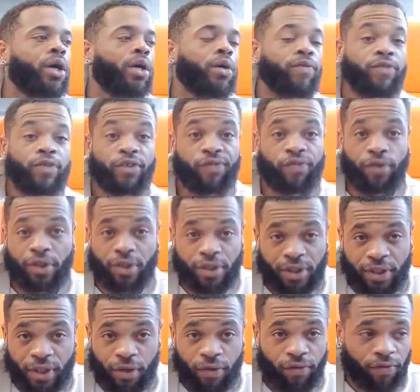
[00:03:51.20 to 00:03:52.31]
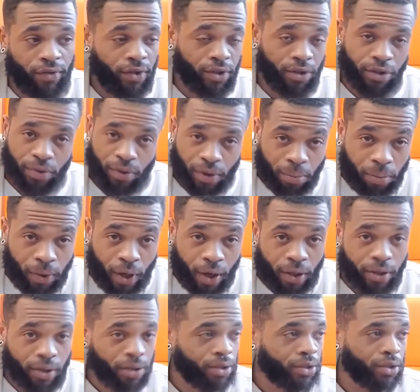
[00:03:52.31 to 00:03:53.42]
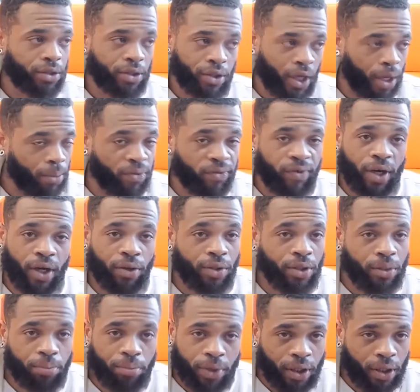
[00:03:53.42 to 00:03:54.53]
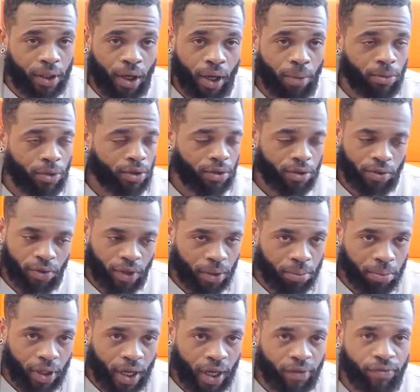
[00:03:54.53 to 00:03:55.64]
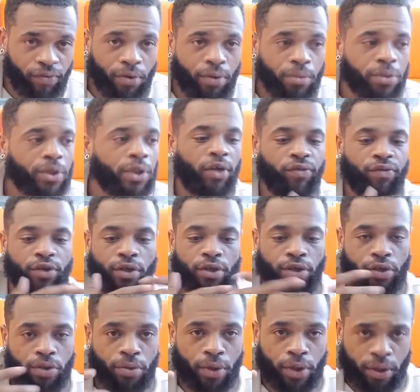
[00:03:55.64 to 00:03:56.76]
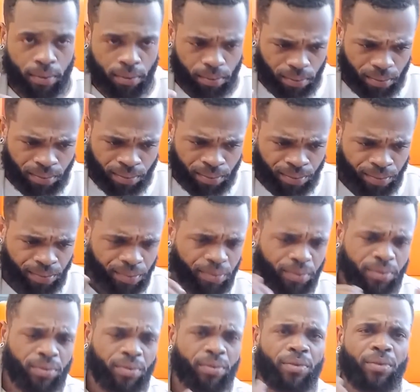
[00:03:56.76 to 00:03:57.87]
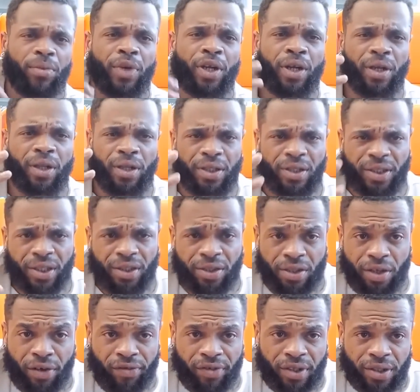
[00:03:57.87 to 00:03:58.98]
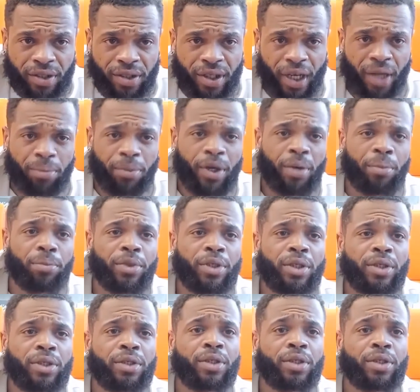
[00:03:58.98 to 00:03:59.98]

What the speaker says: If it's for yourself and you're doing products, Shopify or BigCommerce, great platforms. If you're doing, let's say, service type companies,